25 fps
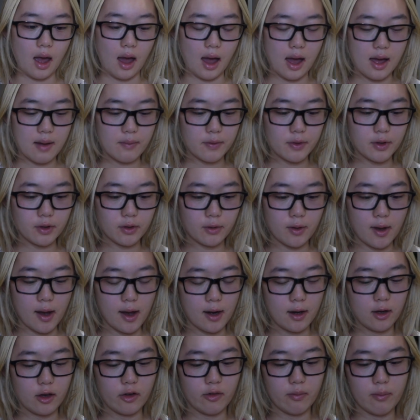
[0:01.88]
I am the
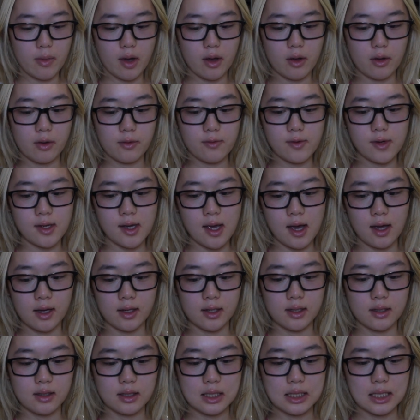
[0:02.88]
creator of my own
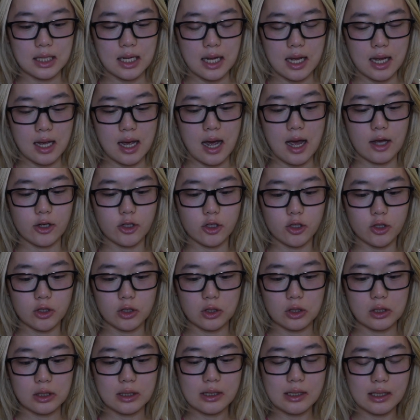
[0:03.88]
reality, and today I
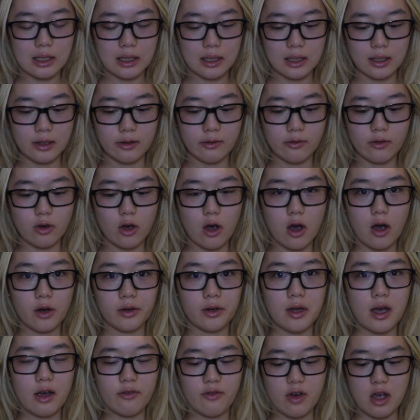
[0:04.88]
choose to live on
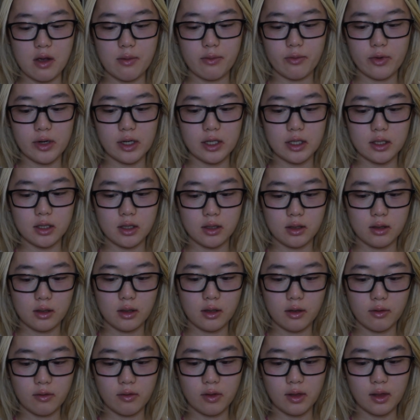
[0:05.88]
a vibration
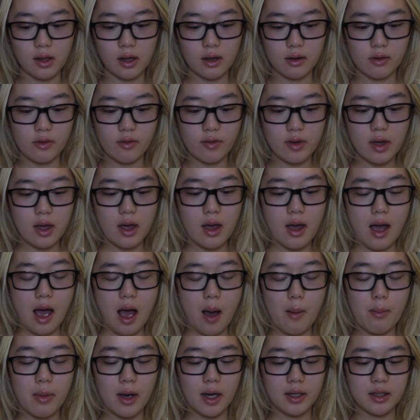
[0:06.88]
of love,
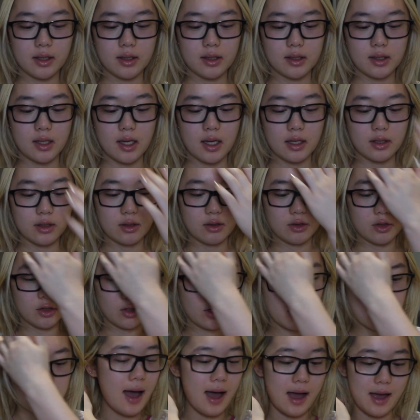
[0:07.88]
abundance, and
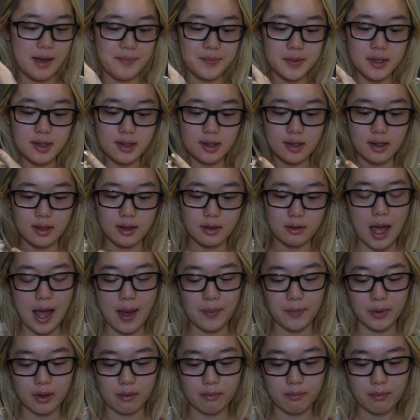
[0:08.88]
joy. I am enough,
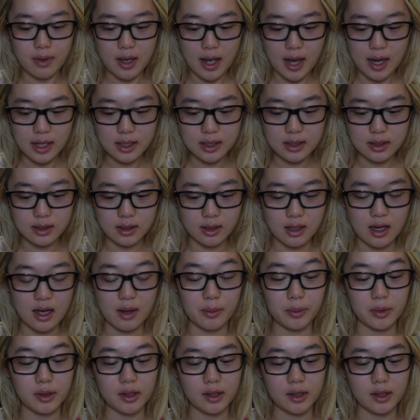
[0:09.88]
I'm compassionate, I'm